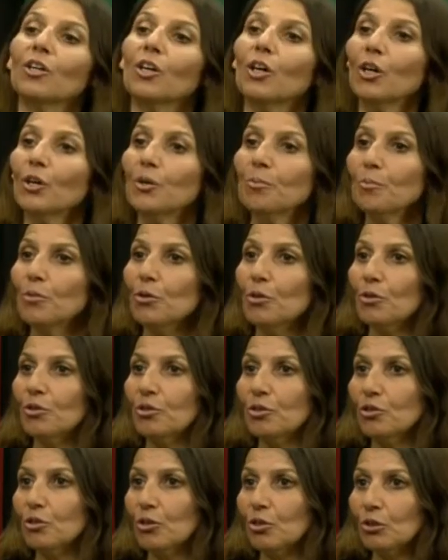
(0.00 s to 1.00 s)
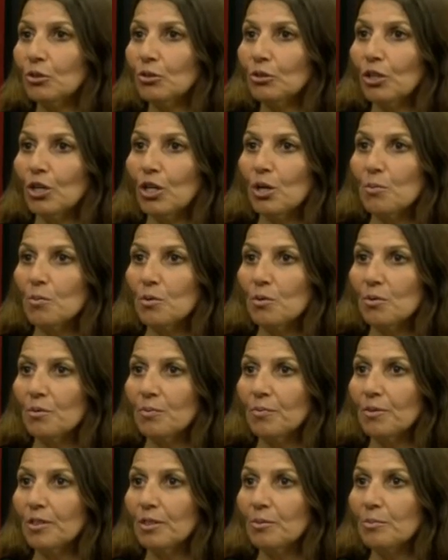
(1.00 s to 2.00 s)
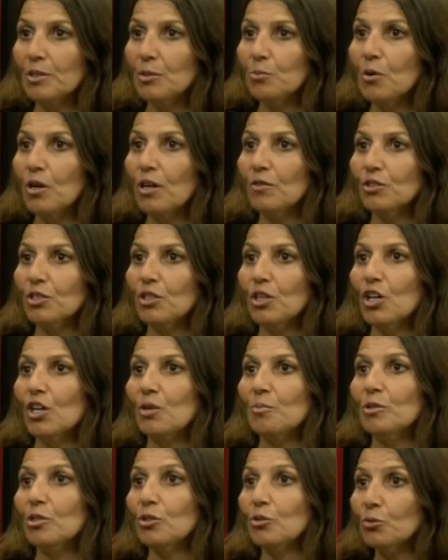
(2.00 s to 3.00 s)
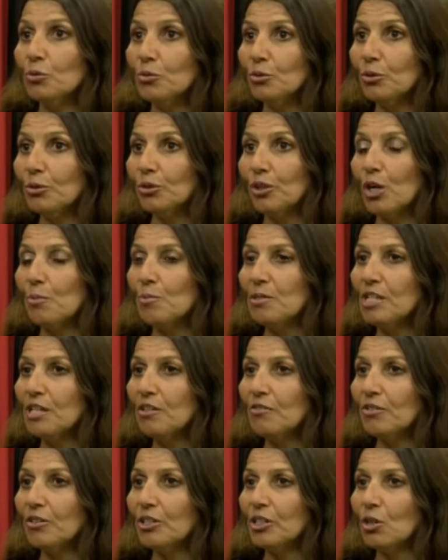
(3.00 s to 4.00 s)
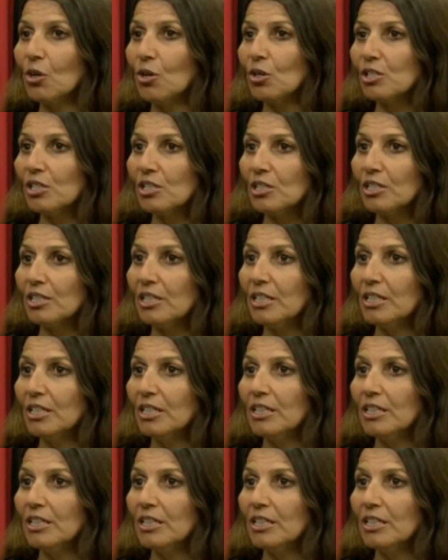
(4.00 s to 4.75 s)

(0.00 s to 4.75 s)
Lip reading: home birth, the doctor at home, the midwives at home and the doula at home, is that a very costly?